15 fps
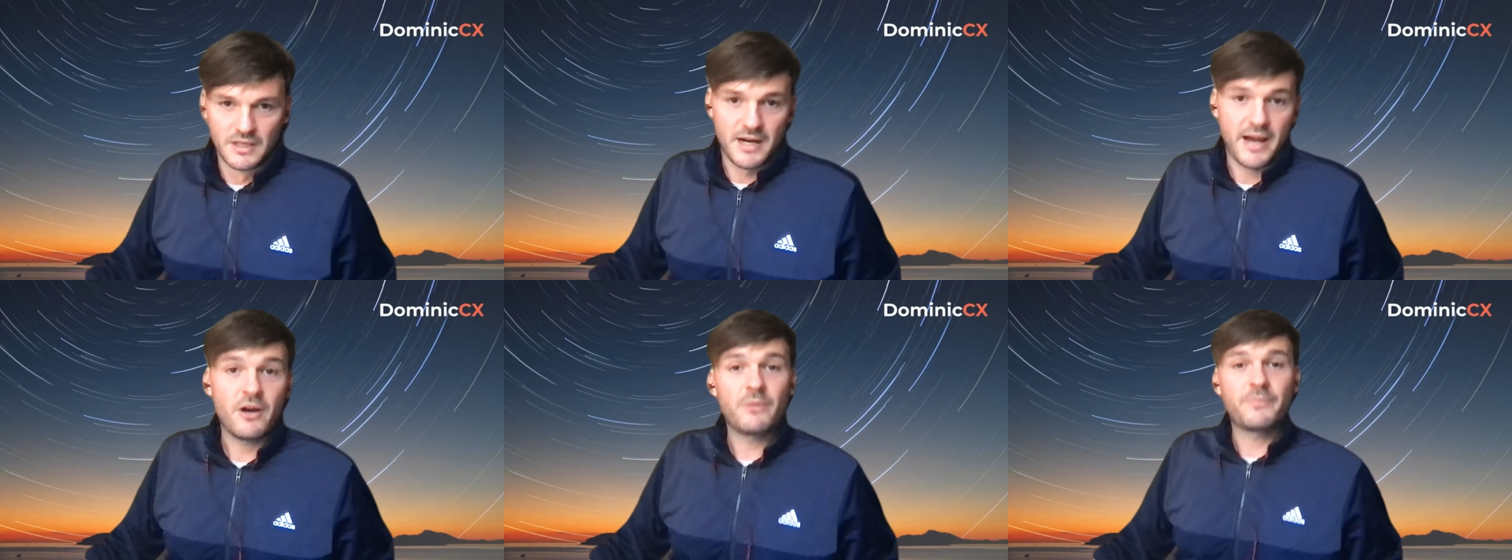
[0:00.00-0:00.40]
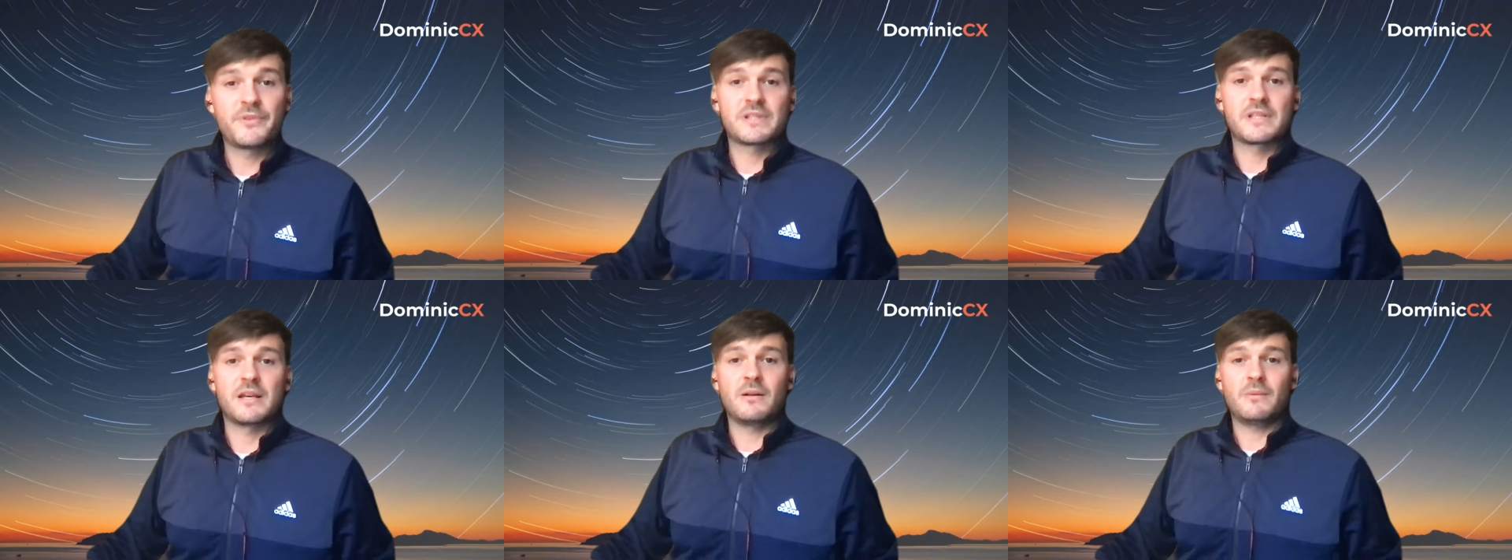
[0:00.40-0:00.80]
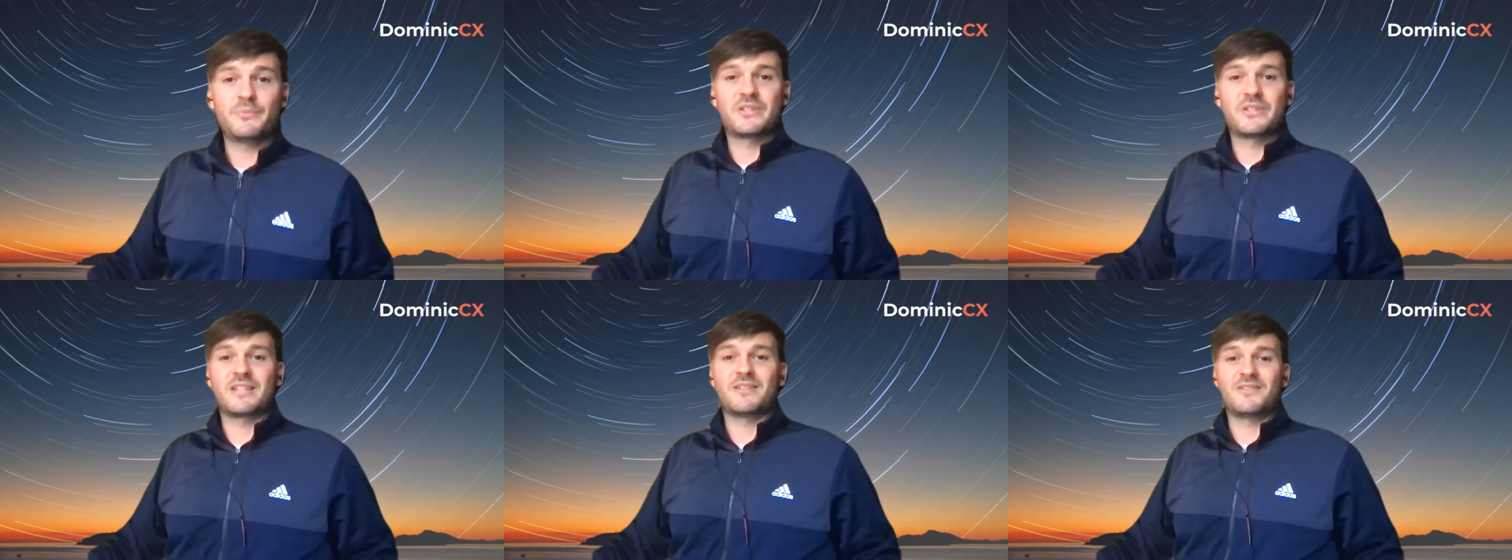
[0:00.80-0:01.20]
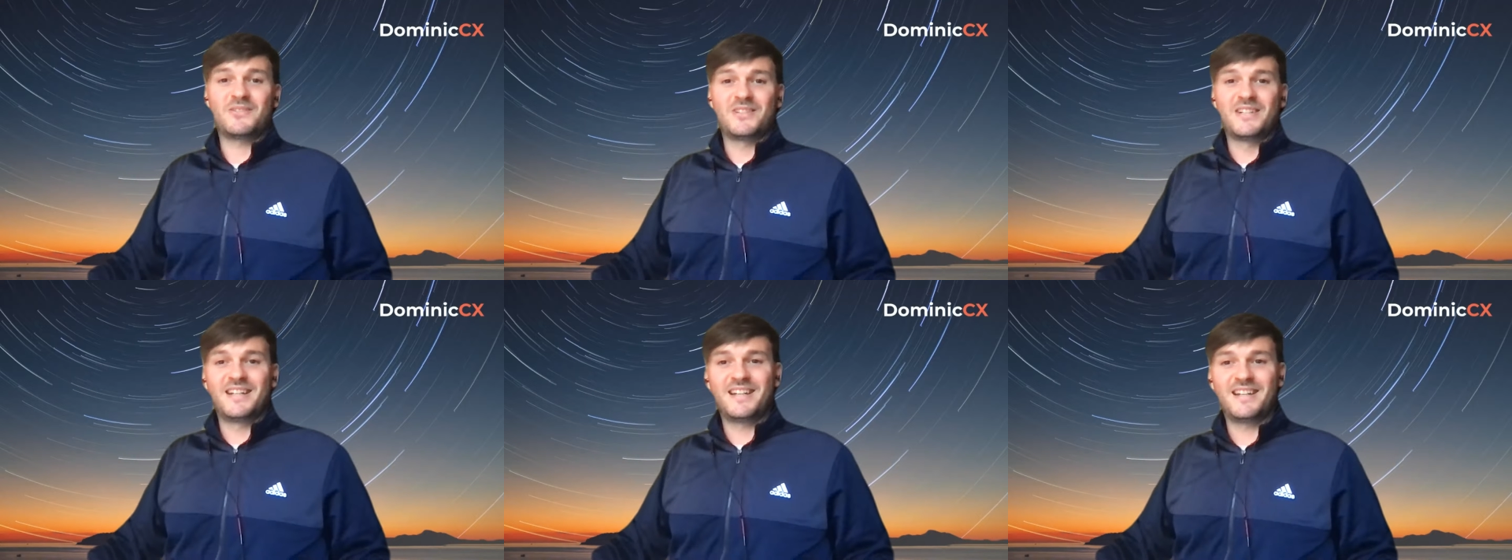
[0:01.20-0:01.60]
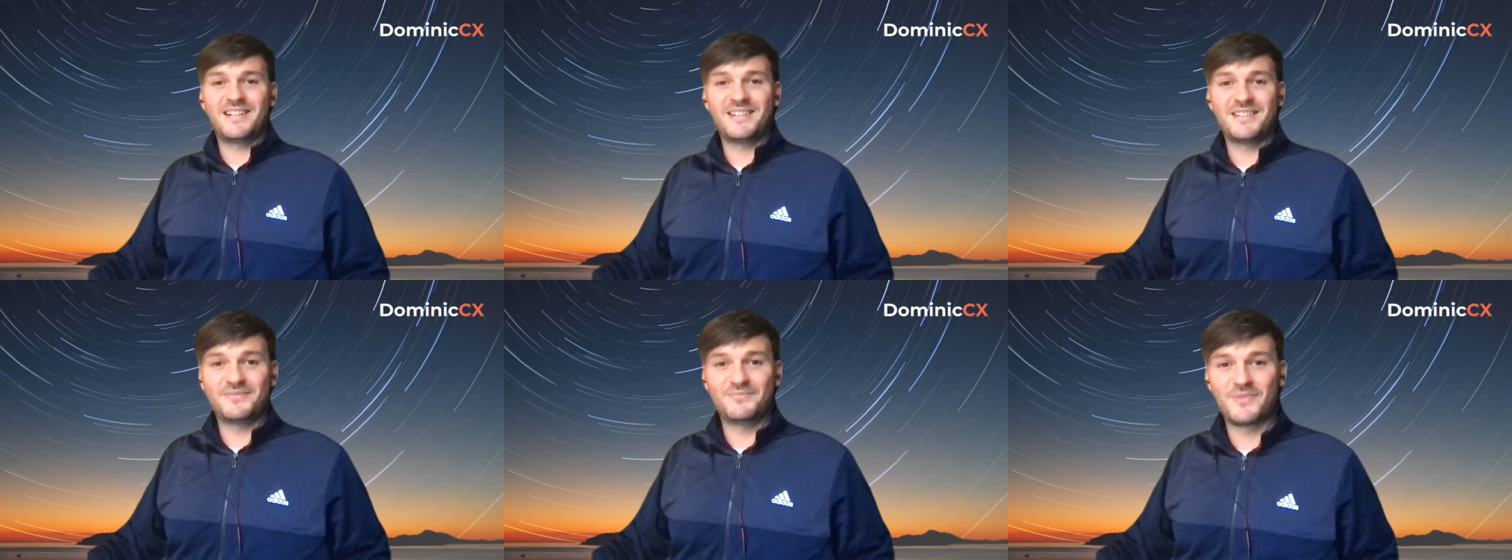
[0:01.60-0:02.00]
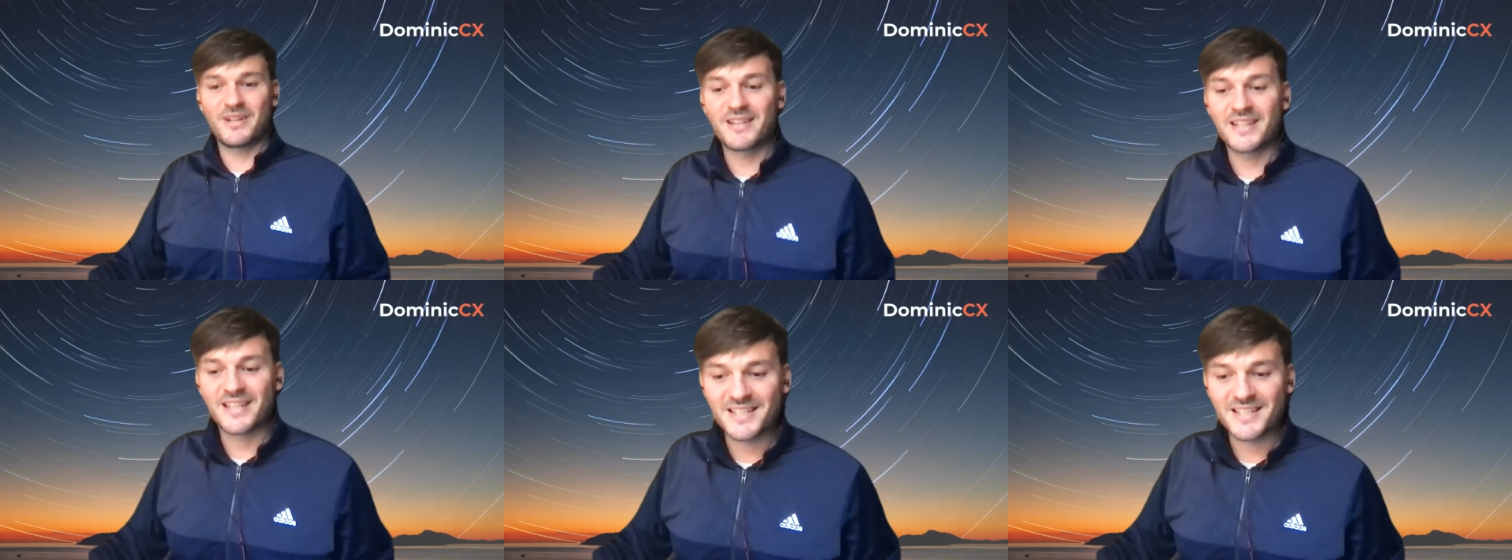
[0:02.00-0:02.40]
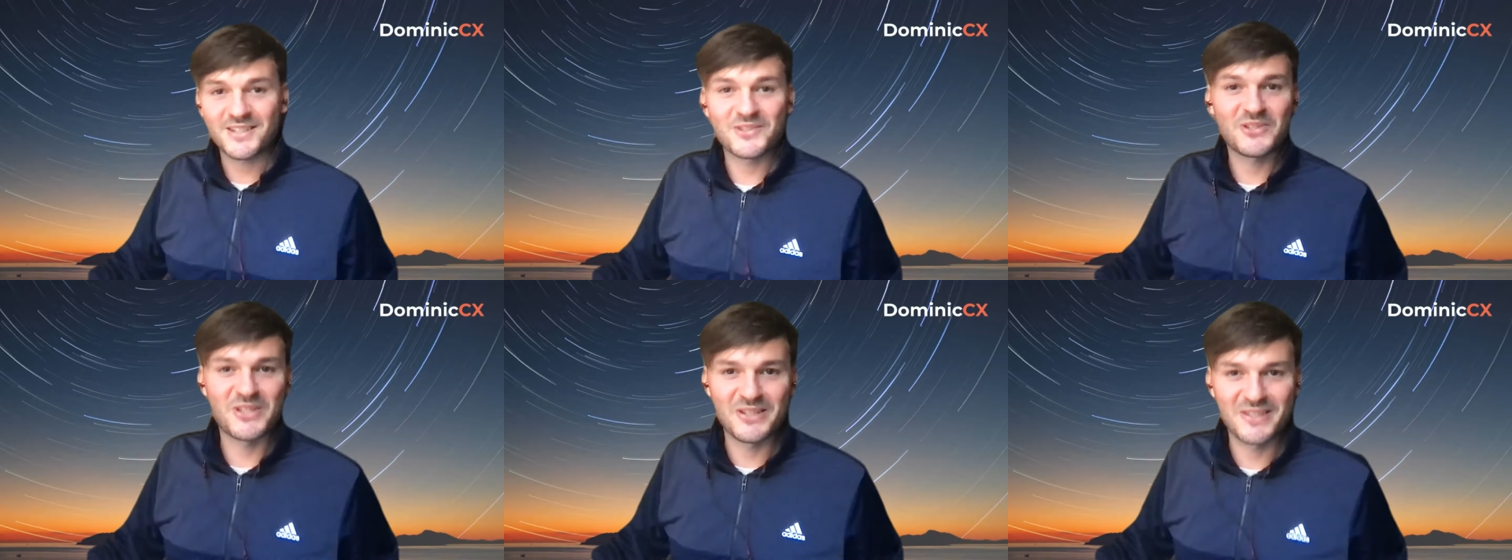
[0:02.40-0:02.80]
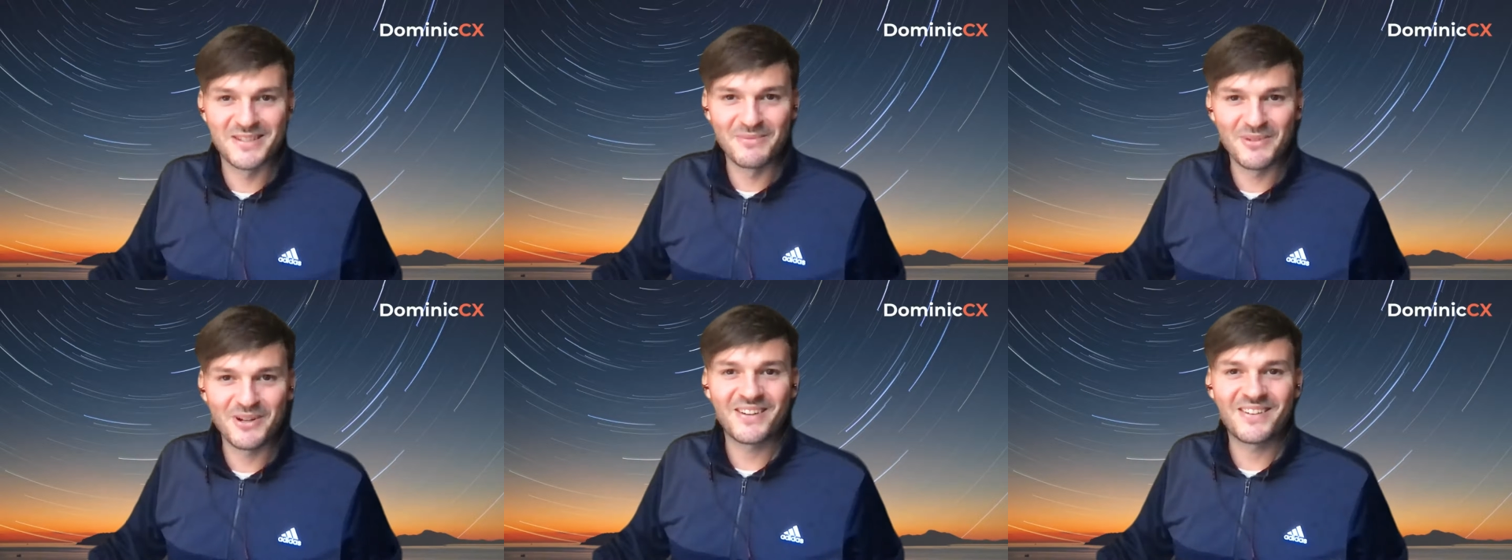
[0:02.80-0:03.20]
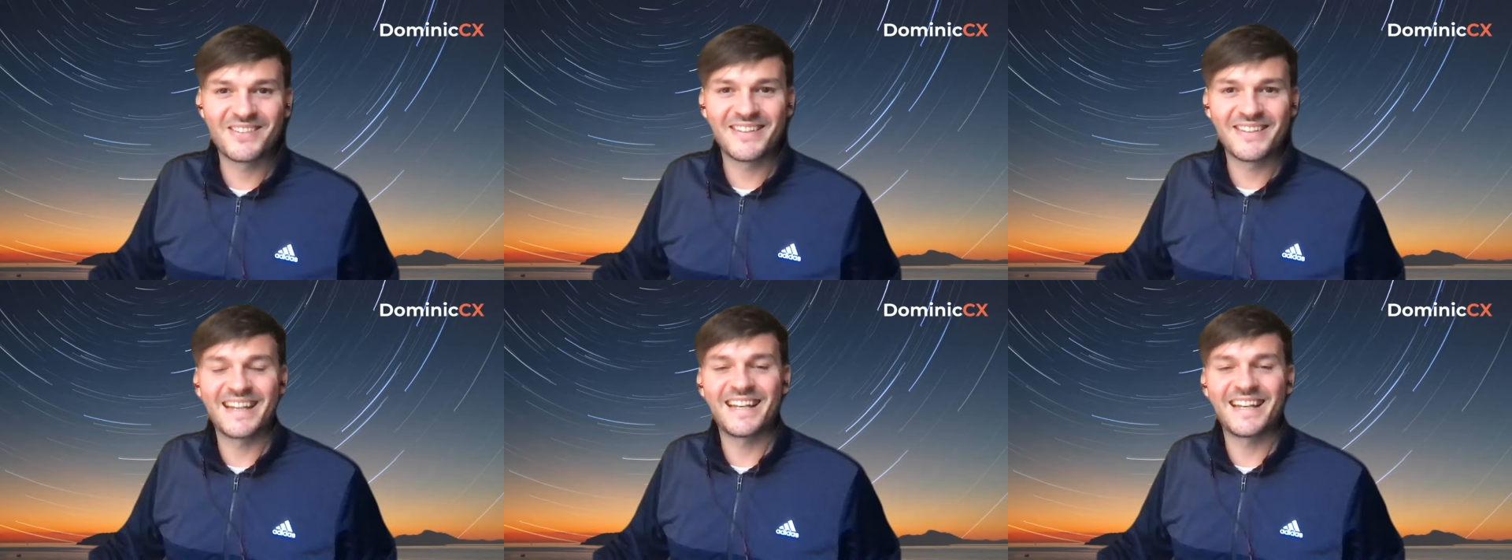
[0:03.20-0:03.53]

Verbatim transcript: I hope this helped. So um, I guess I'll see you tomorrow.